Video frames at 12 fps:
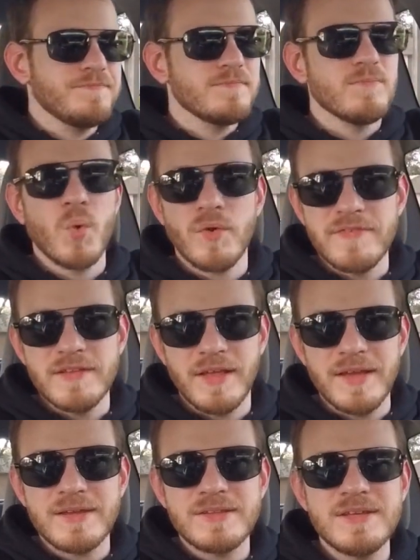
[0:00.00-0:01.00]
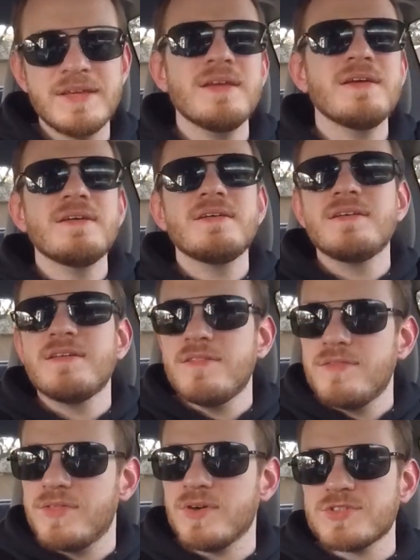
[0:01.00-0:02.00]
More than likely,
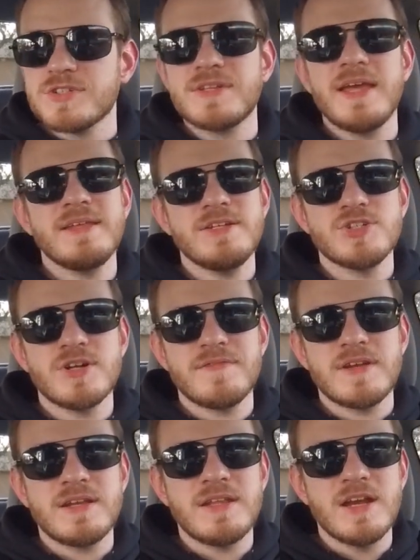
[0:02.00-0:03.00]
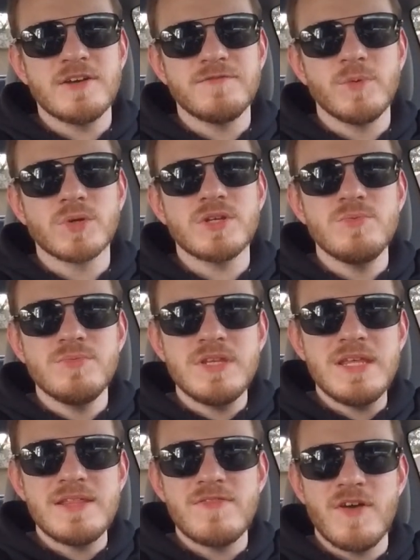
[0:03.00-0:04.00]
those are daily driven, and therefore you
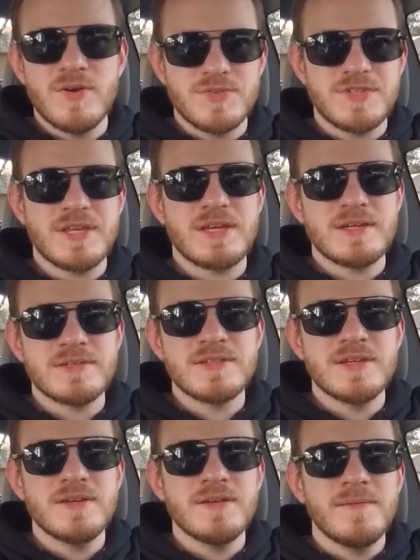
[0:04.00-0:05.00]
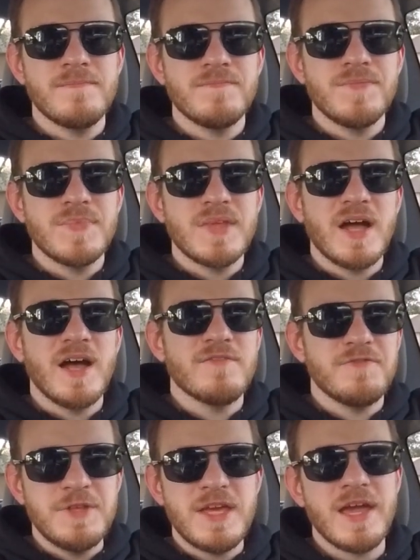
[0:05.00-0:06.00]
need those things. A
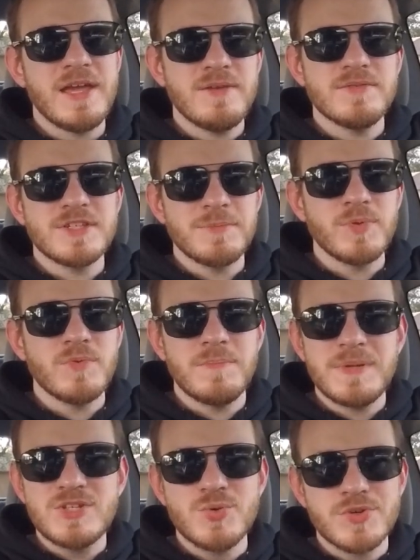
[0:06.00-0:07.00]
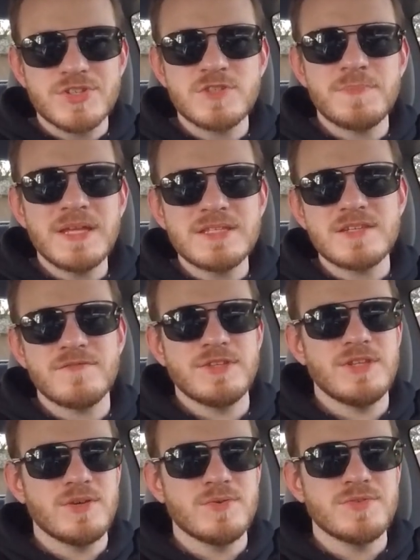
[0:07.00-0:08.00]
V8 simply would be too expensive in
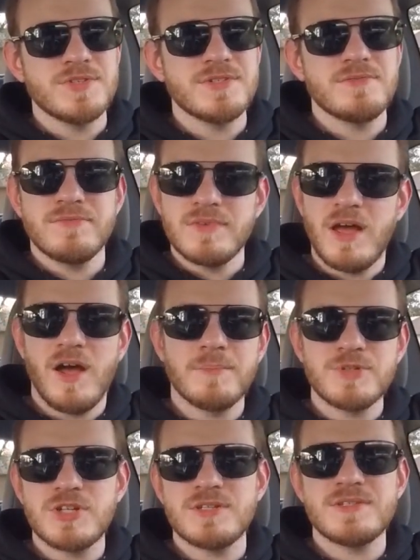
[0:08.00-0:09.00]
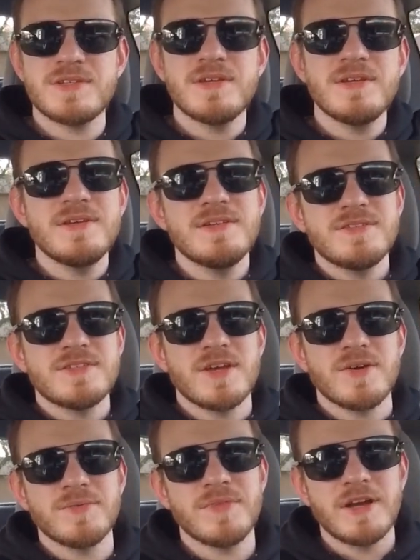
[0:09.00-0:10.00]
those options.
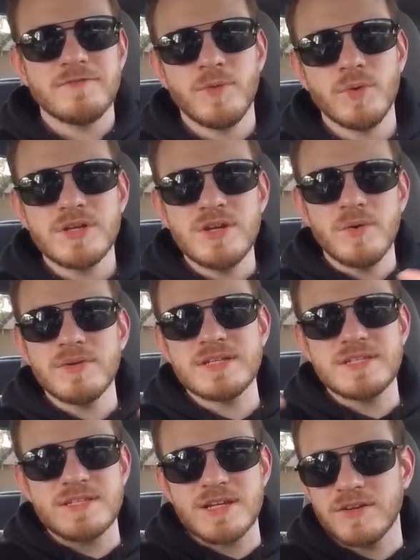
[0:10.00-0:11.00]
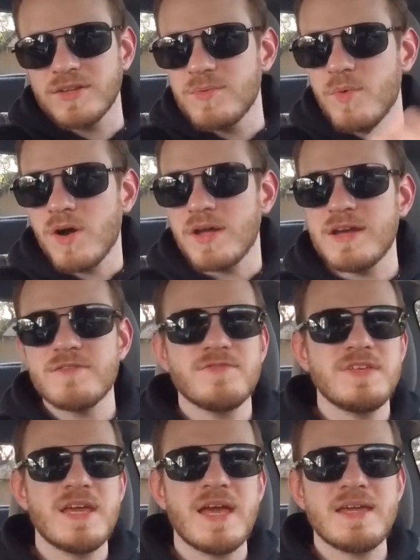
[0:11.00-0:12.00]
So, therefore, you don't necessarily want a
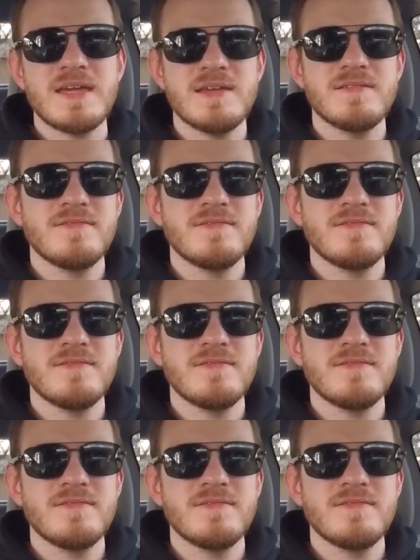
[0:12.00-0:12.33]
V8.